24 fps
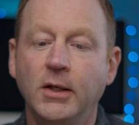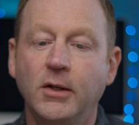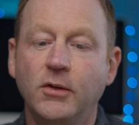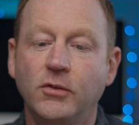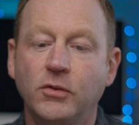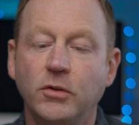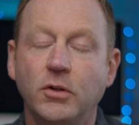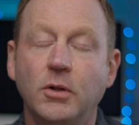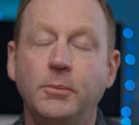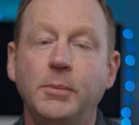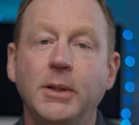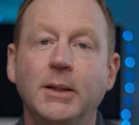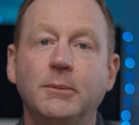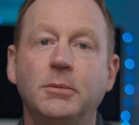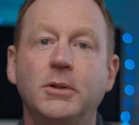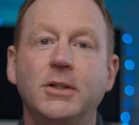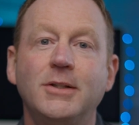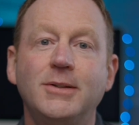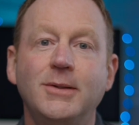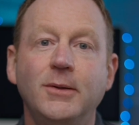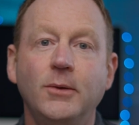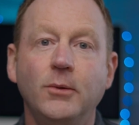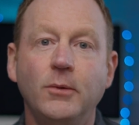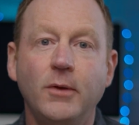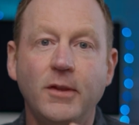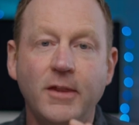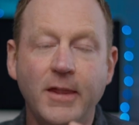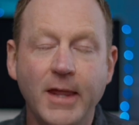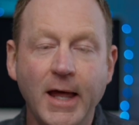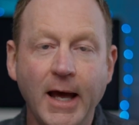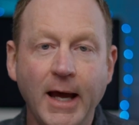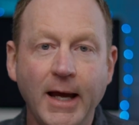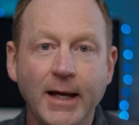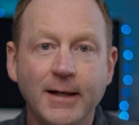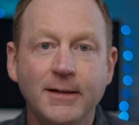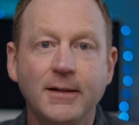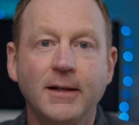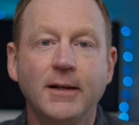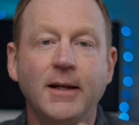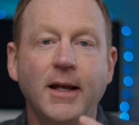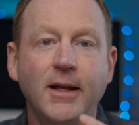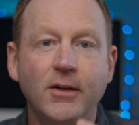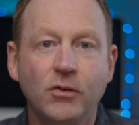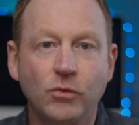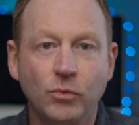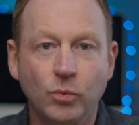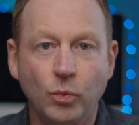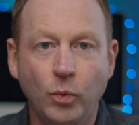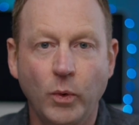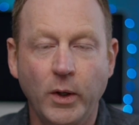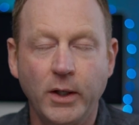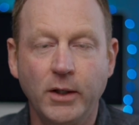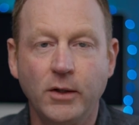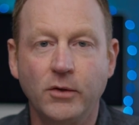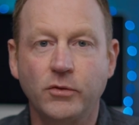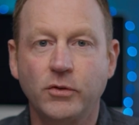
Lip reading: So you'll be able to do that as well.